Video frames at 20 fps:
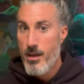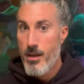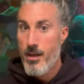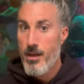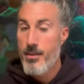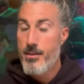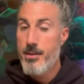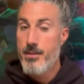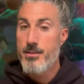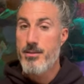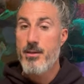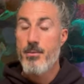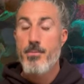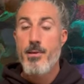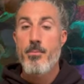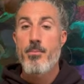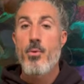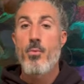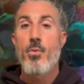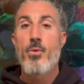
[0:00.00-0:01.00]
And then some
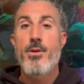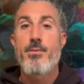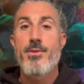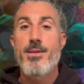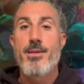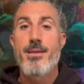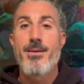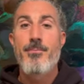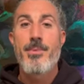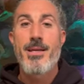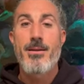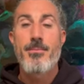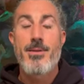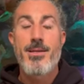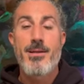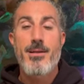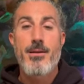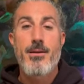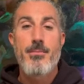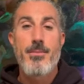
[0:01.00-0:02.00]
people won't even be able to
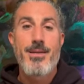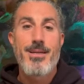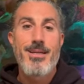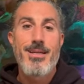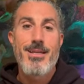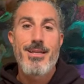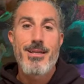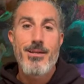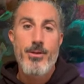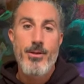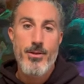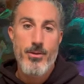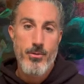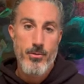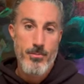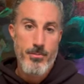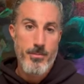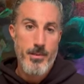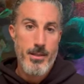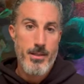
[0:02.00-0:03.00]
come near you
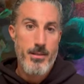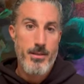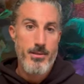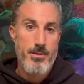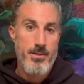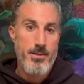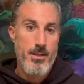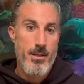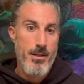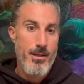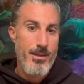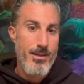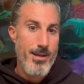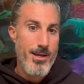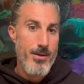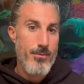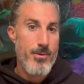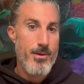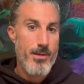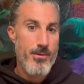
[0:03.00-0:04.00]
because they
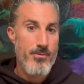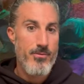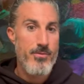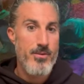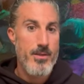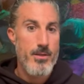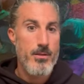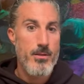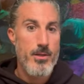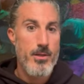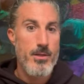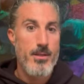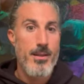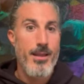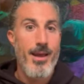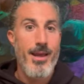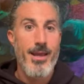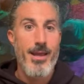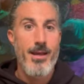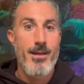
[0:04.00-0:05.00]
already feel your
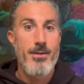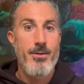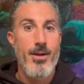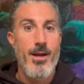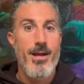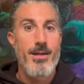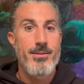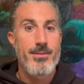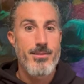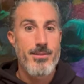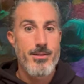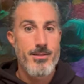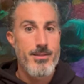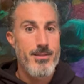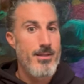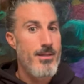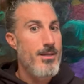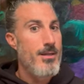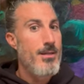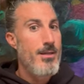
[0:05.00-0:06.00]
light and your essence,
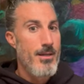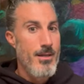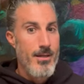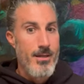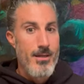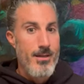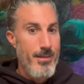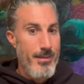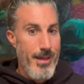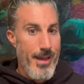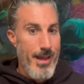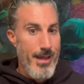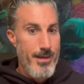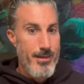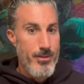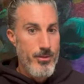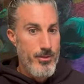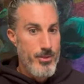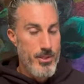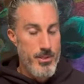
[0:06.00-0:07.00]
that
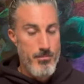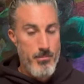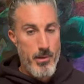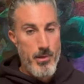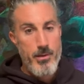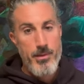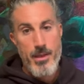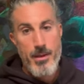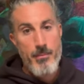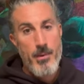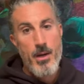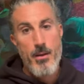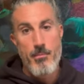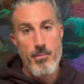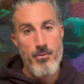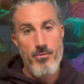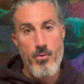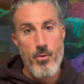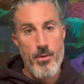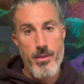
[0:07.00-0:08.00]
you'll just burn them up
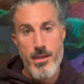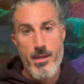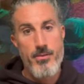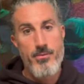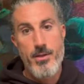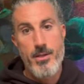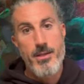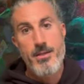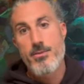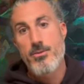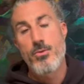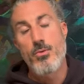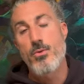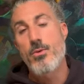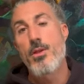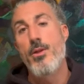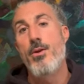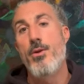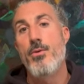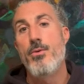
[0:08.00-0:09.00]
before they even get too
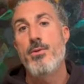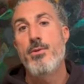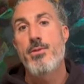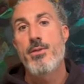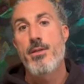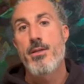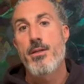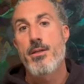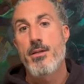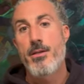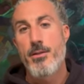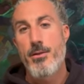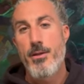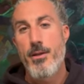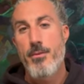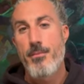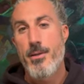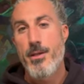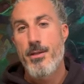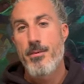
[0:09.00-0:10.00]
close. You know what I
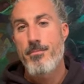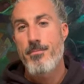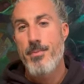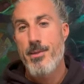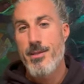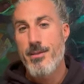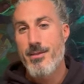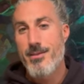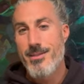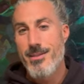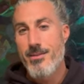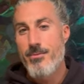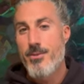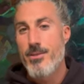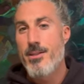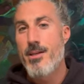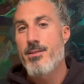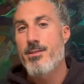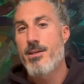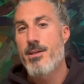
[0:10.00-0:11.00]
mean? Because evil
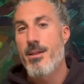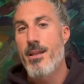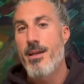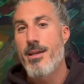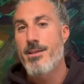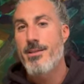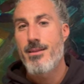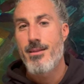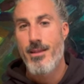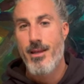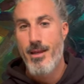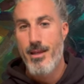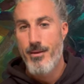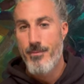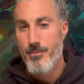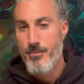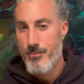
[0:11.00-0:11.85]
doesn't like the light.